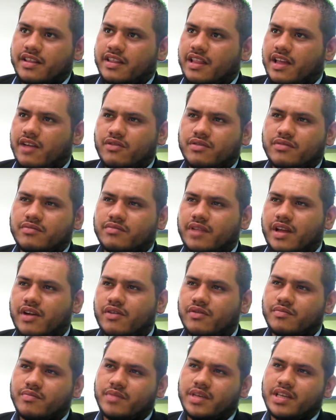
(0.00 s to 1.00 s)
That
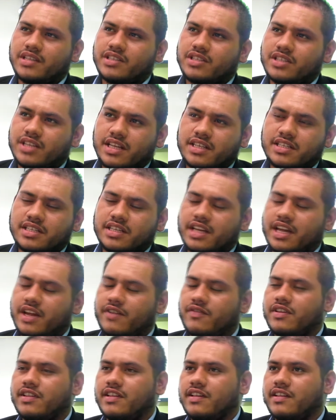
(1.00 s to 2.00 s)
would mean changing
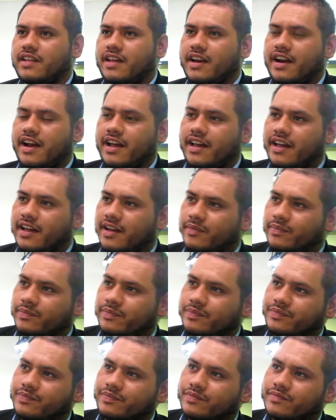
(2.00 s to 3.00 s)
everything that I
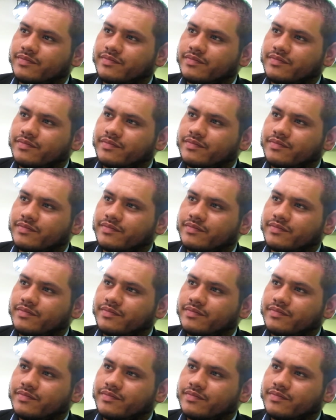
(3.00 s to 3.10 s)
am,